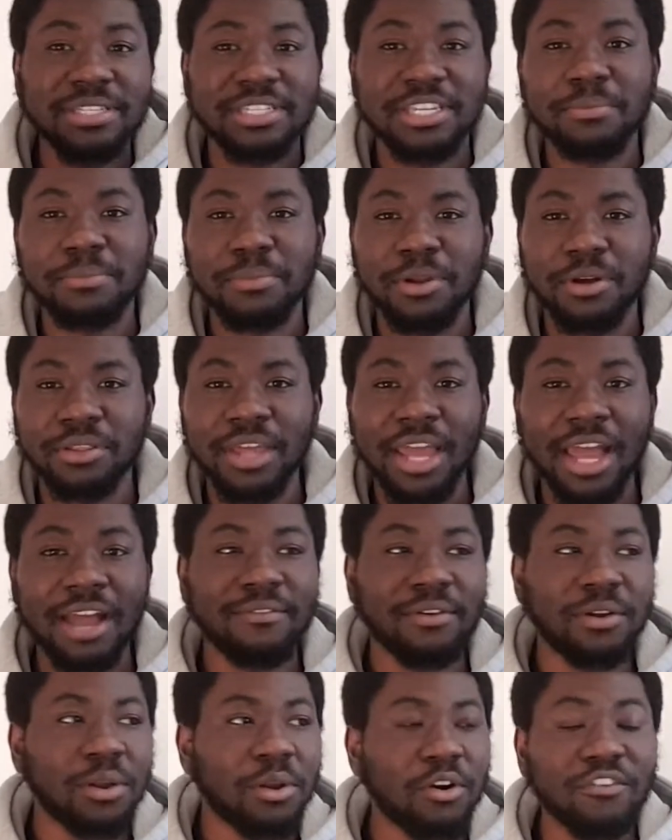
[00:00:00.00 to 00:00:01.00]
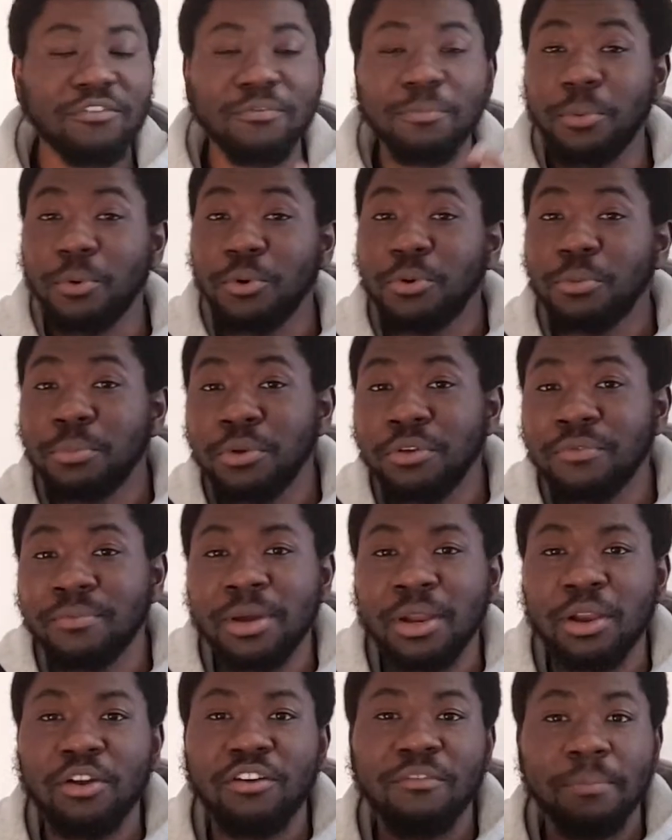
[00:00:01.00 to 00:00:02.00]
similar. They have a lot of ball
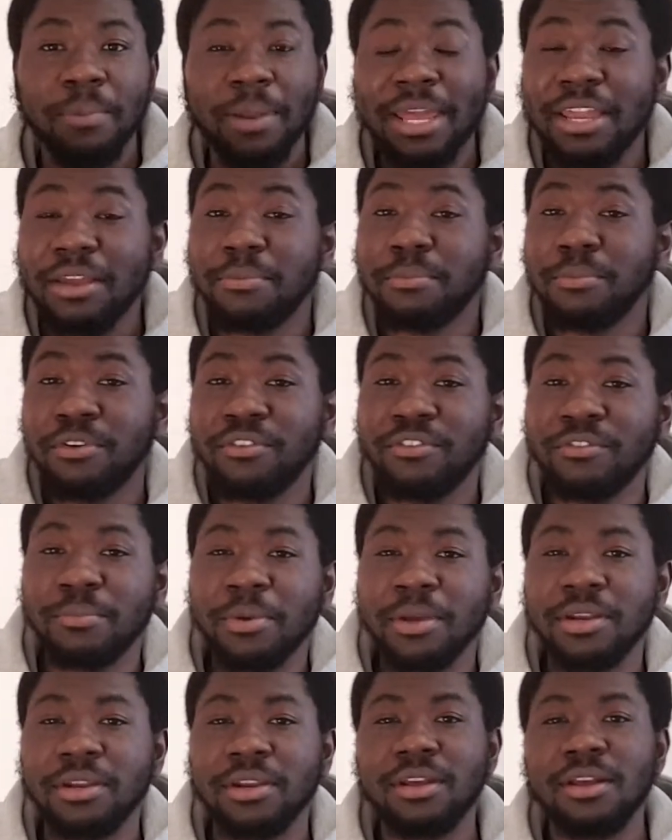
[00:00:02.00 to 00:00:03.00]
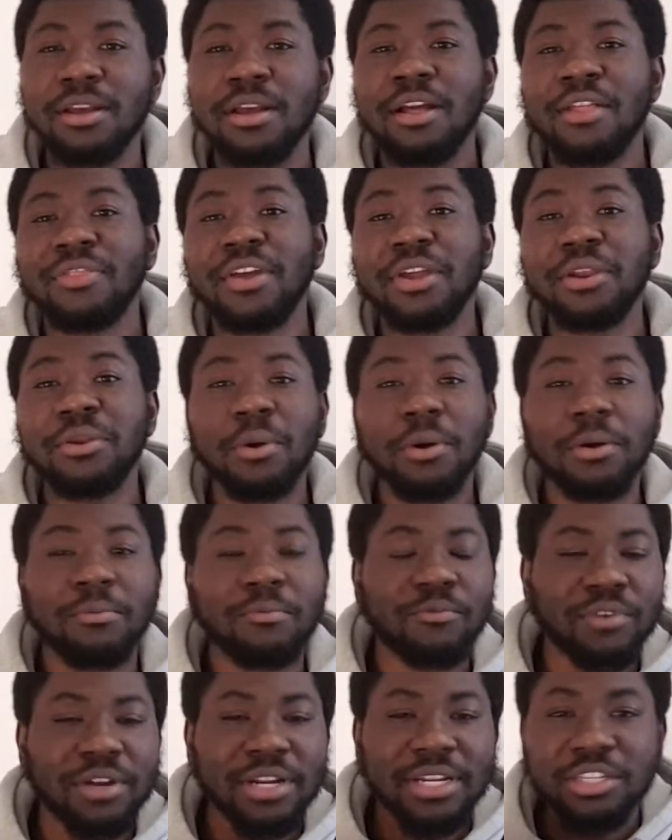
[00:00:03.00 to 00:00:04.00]
movement, a lot of player movement. They're
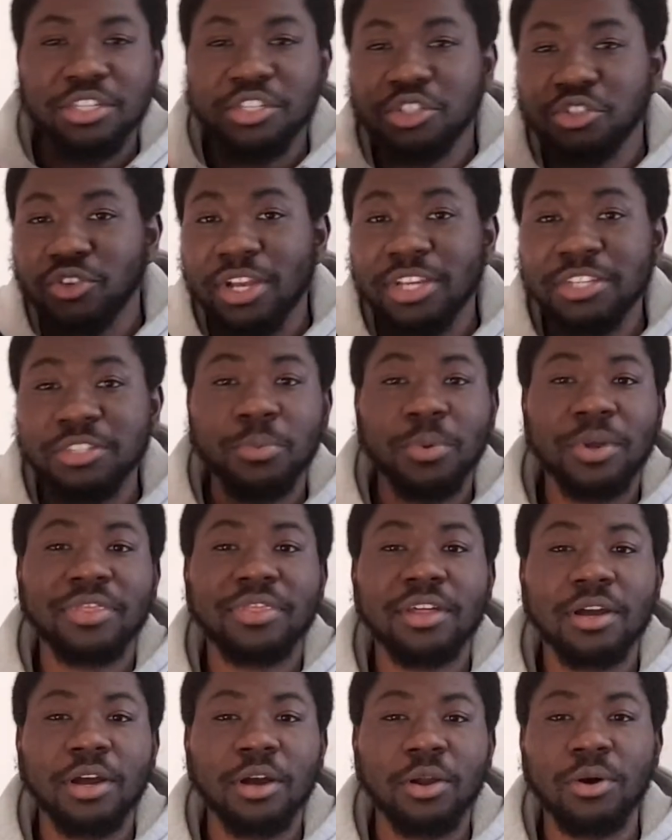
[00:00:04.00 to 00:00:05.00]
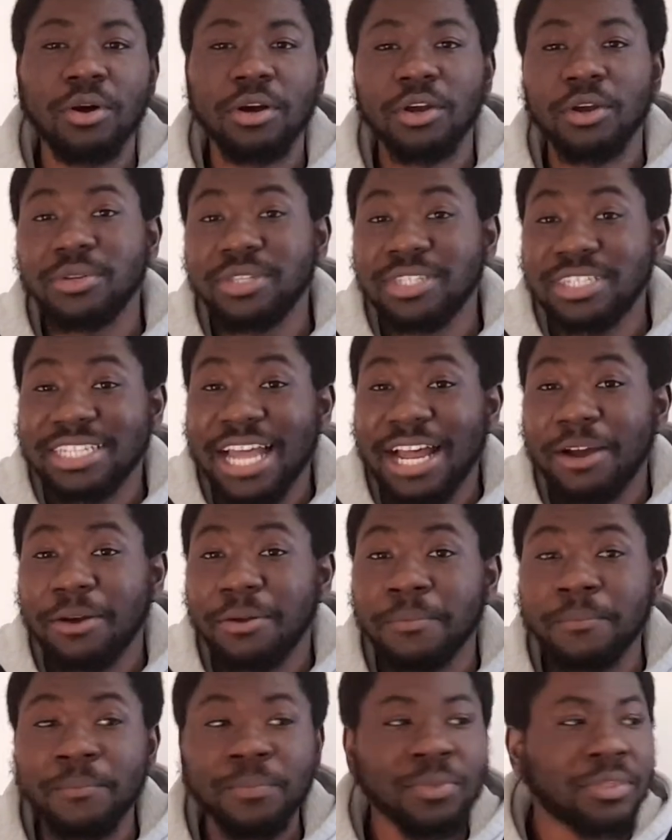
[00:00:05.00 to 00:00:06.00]
not really stressed when the clock goes
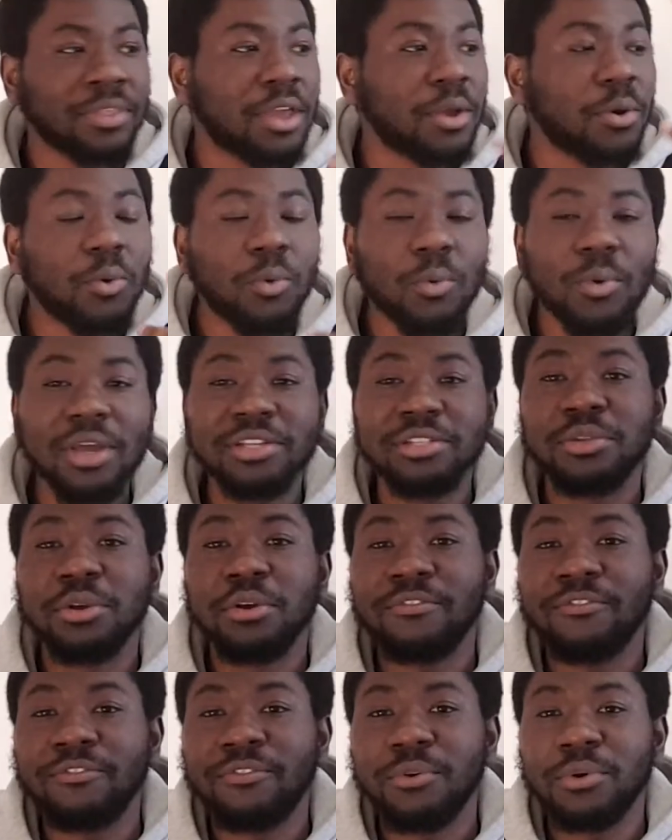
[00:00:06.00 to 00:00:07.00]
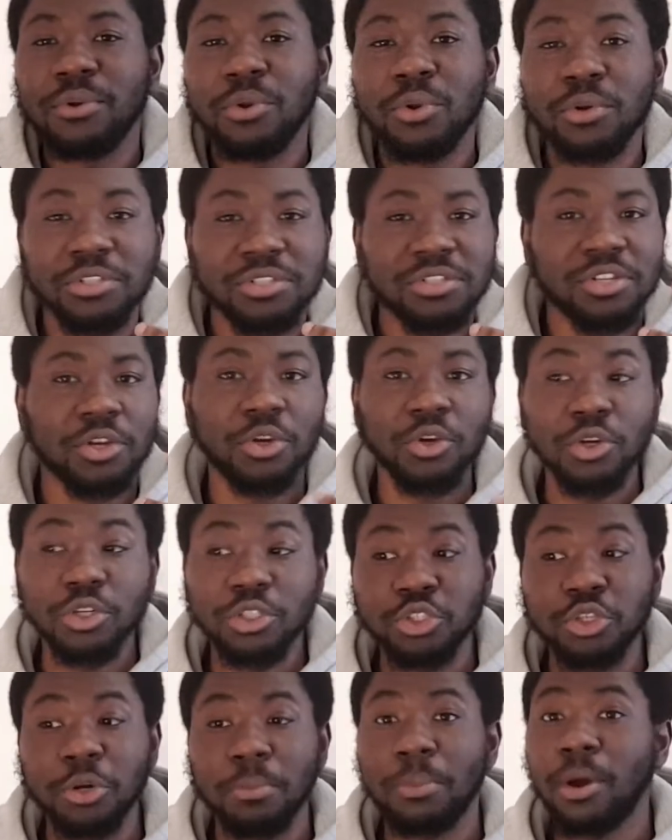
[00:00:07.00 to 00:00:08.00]
down. They always look for not just a
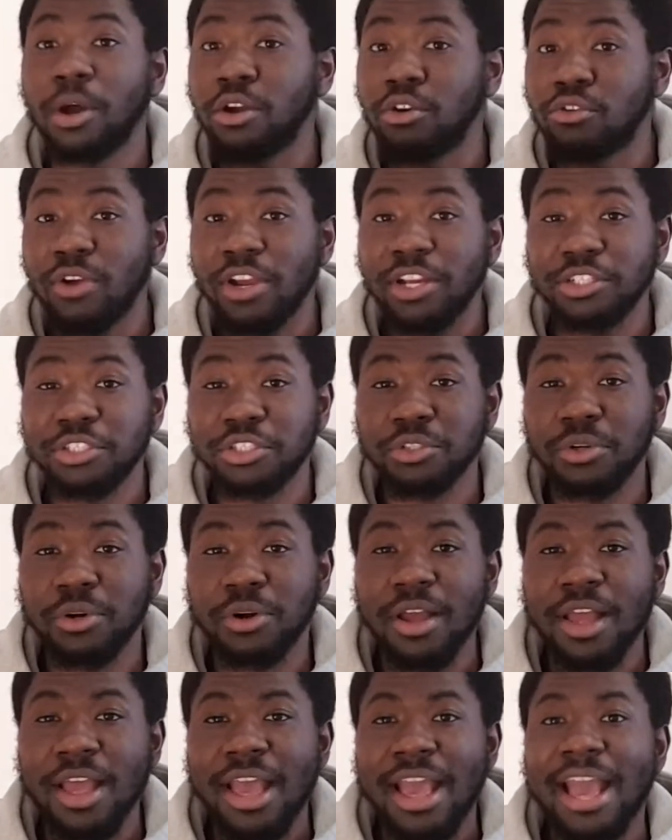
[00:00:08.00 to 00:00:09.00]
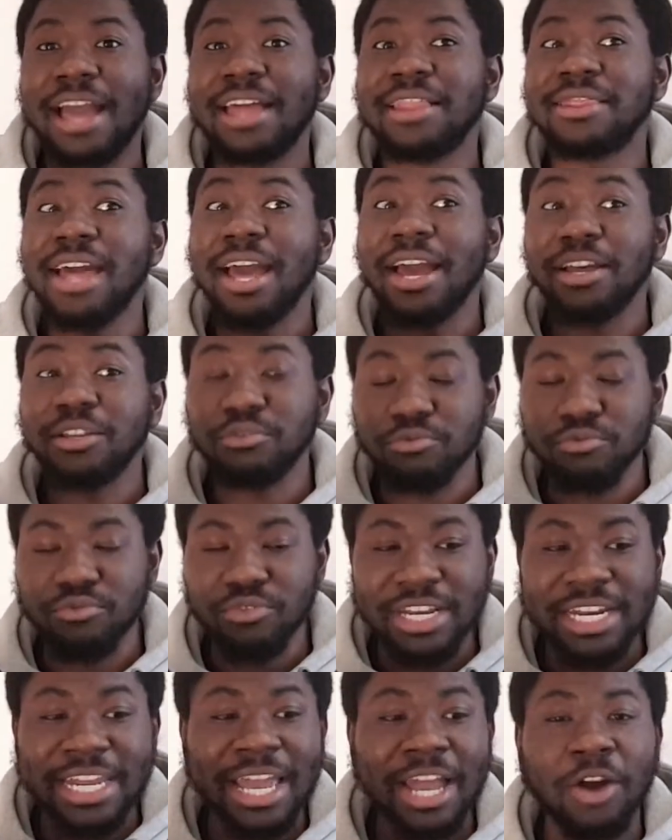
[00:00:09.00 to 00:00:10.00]
good shot, but a great shot. And that has
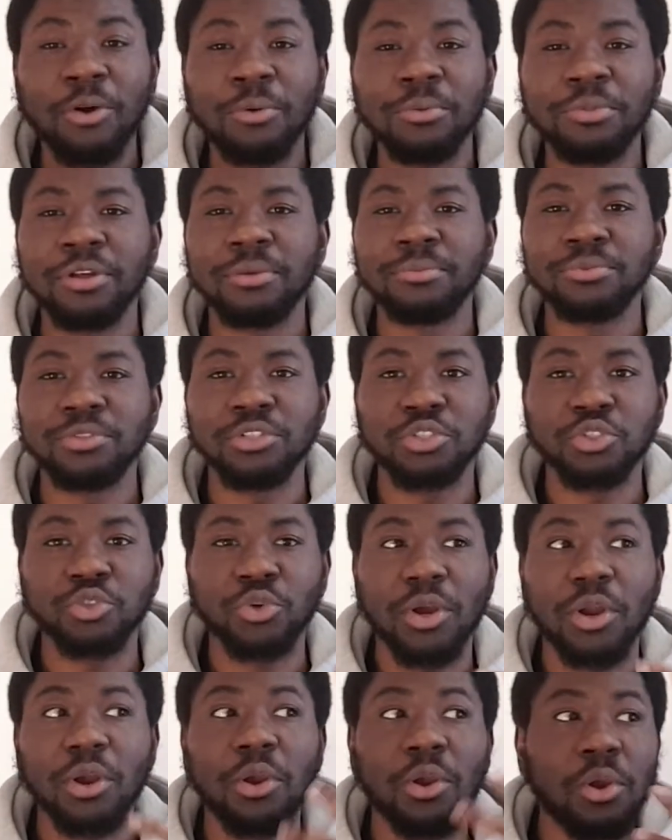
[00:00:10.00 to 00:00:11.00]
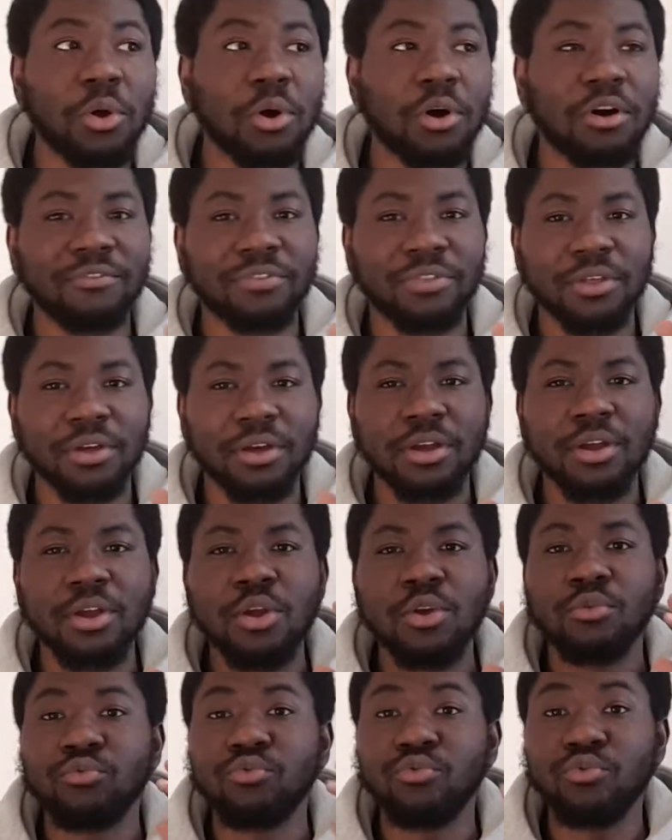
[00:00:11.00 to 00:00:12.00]
really helped them destroy a lot of the
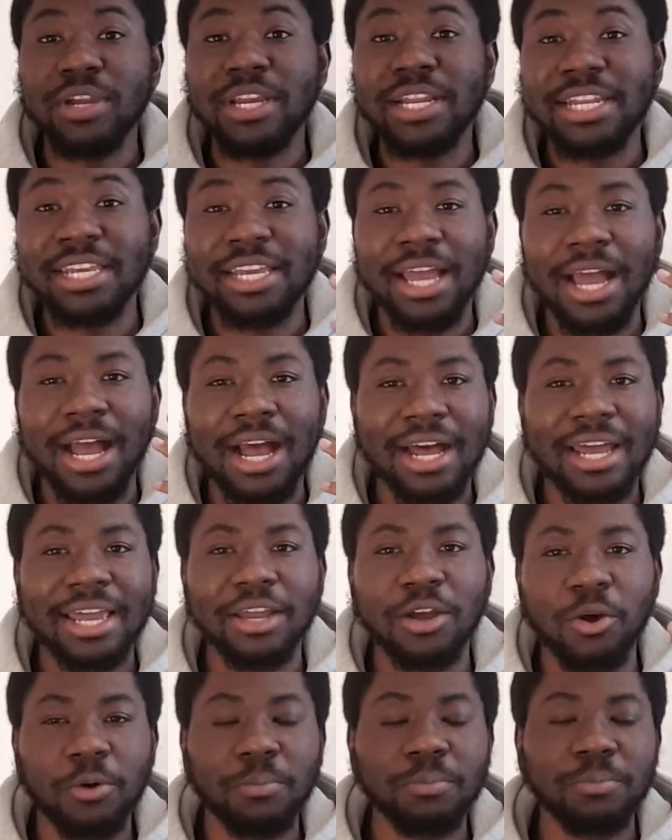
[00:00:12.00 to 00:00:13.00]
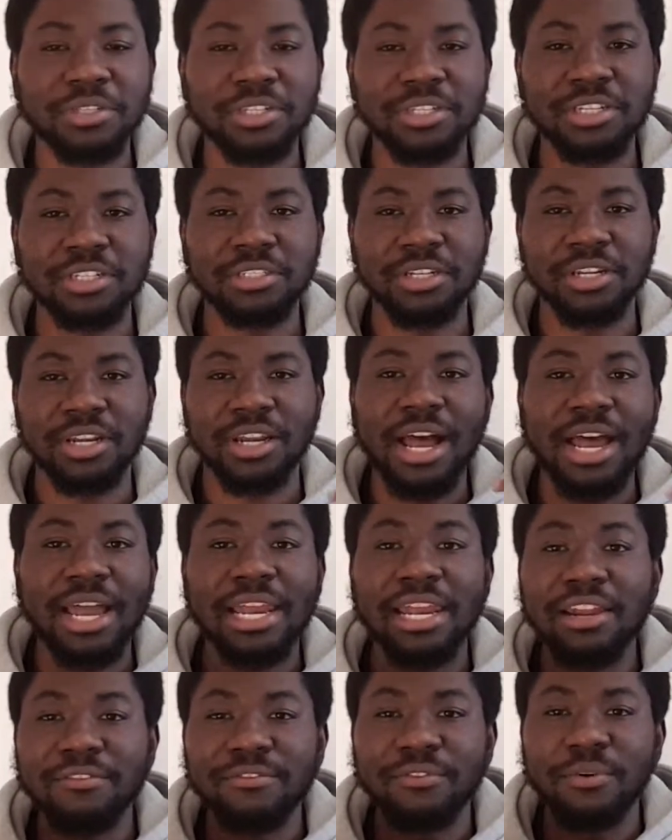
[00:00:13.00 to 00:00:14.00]
really high competition, high
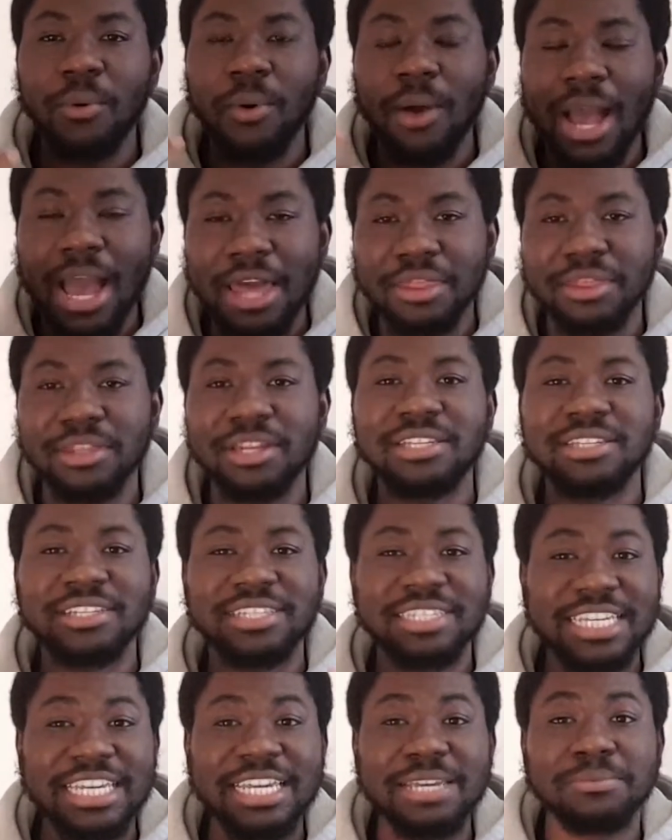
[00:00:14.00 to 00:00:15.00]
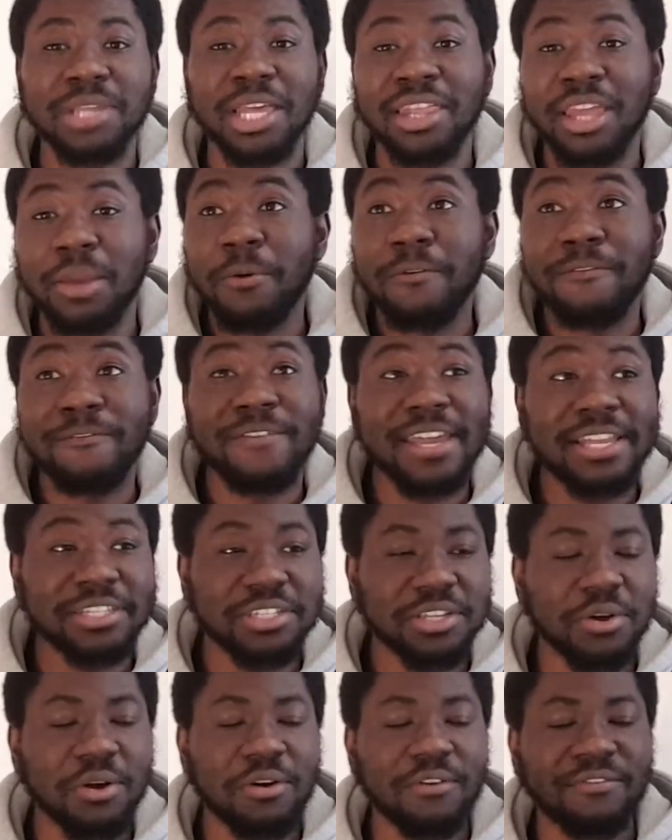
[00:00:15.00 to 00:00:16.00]
level athletes and teams that they were
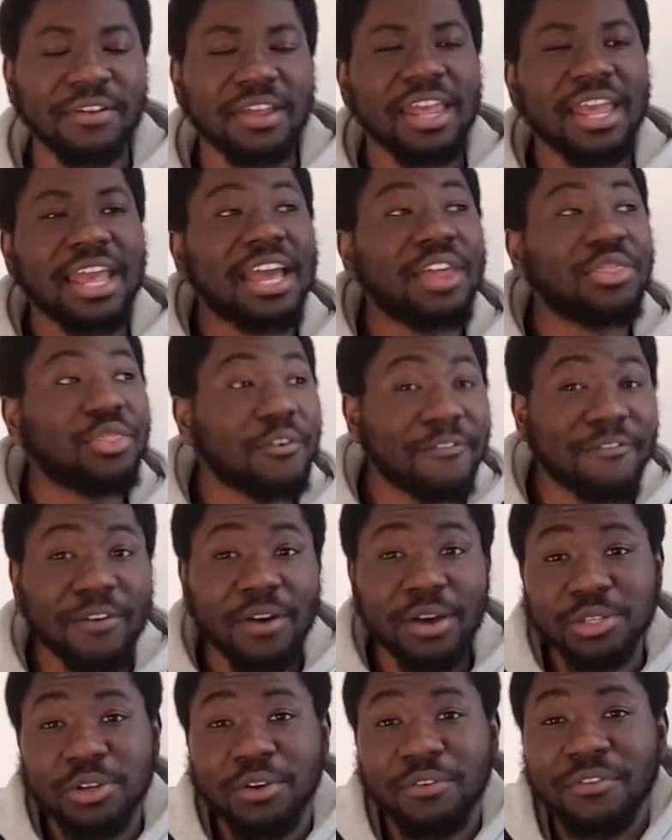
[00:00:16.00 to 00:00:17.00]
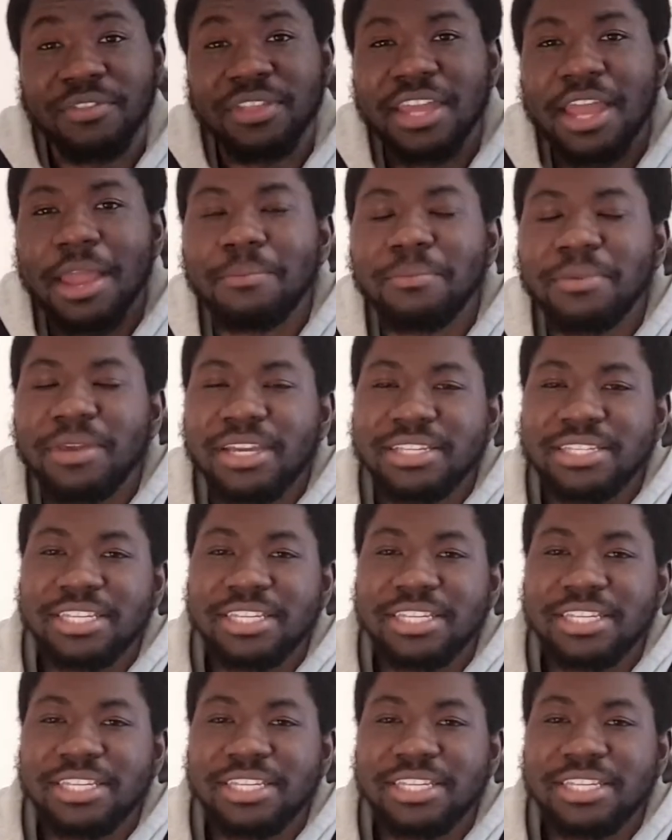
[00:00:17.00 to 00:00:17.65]
facing off in the first half of the NBA